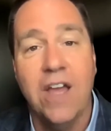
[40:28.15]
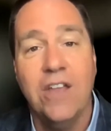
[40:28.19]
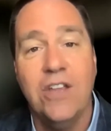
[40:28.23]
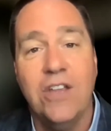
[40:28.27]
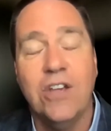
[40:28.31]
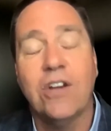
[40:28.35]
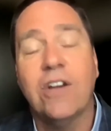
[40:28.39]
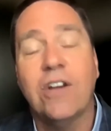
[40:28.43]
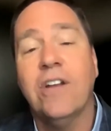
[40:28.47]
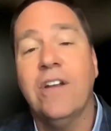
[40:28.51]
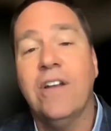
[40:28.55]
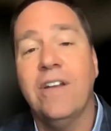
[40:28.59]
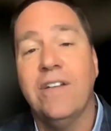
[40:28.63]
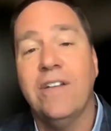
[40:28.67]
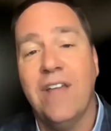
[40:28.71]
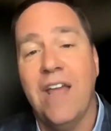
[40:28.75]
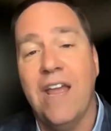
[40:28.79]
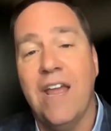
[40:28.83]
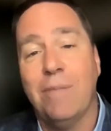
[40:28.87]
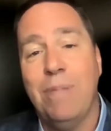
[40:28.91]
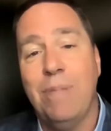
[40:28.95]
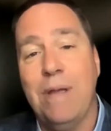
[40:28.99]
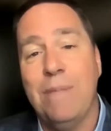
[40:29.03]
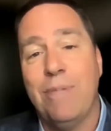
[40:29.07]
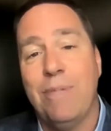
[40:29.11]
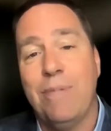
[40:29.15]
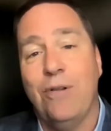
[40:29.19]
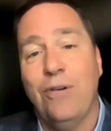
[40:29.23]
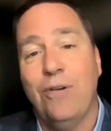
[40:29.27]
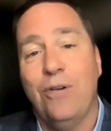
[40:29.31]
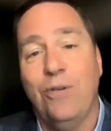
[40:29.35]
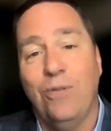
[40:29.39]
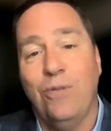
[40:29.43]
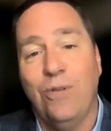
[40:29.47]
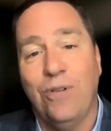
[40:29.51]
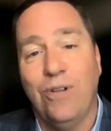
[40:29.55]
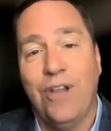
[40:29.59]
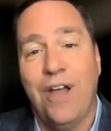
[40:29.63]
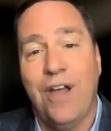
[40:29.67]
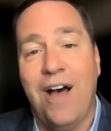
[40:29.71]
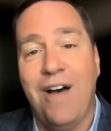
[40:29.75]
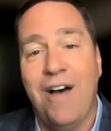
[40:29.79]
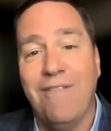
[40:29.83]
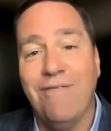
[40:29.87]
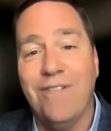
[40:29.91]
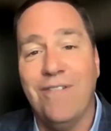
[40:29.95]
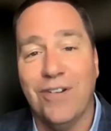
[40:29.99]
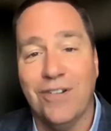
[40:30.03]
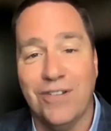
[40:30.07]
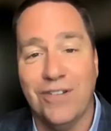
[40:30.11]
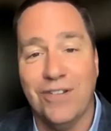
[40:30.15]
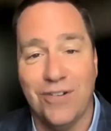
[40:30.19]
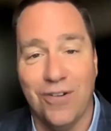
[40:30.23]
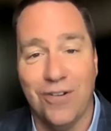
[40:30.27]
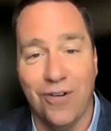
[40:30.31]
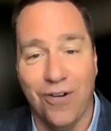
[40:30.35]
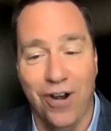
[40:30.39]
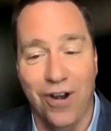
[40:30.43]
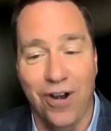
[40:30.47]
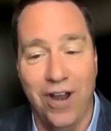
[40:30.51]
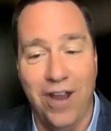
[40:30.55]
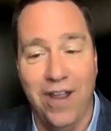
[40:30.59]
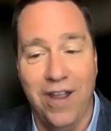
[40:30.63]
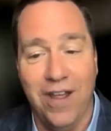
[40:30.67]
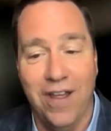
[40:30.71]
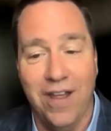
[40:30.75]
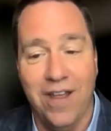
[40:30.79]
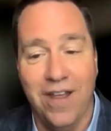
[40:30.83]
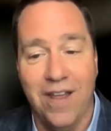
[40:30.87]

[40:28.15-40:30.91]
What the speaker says: you're going to take people who love your story.